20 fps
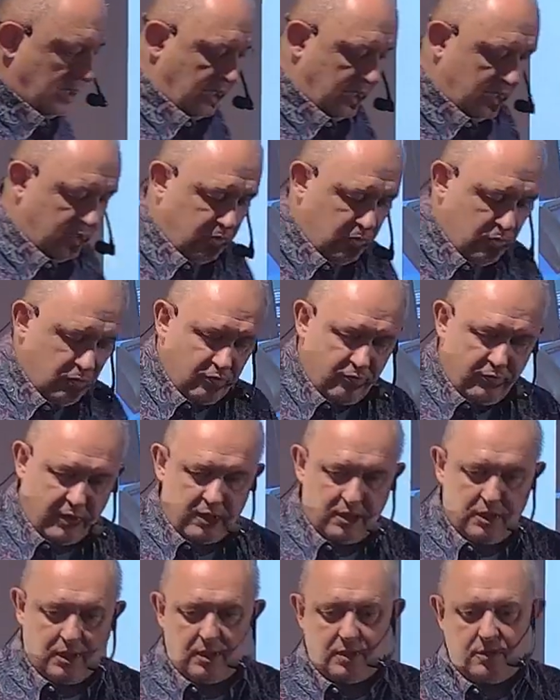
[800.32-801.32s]
And
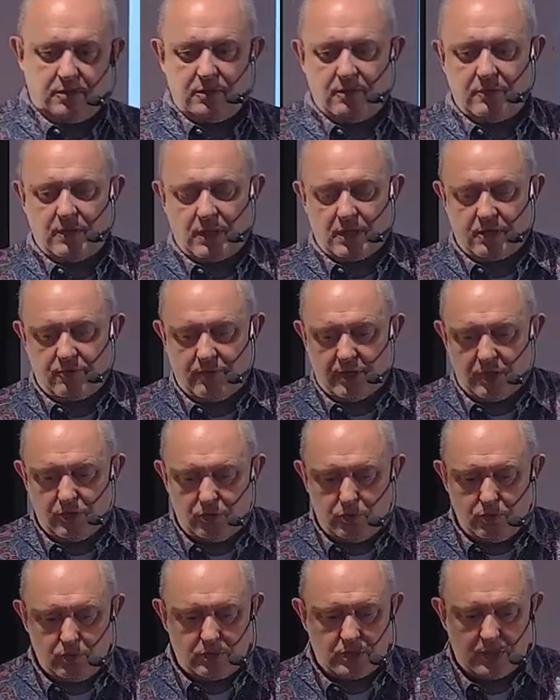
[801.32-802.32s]
we can find
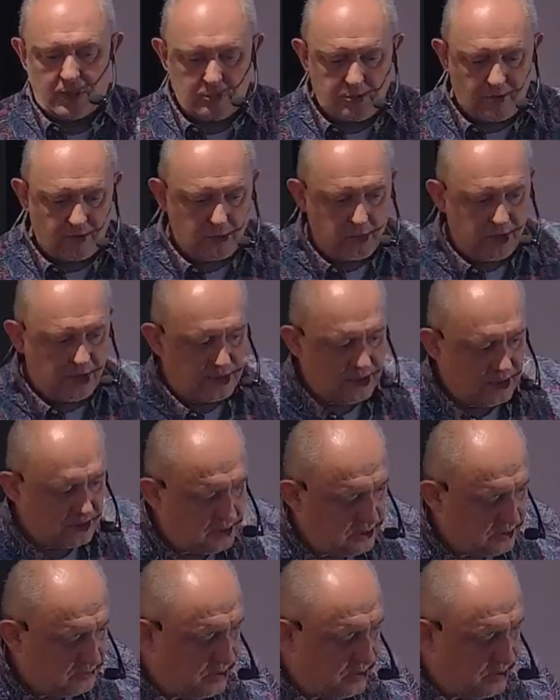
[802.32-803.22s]
new type of businesses,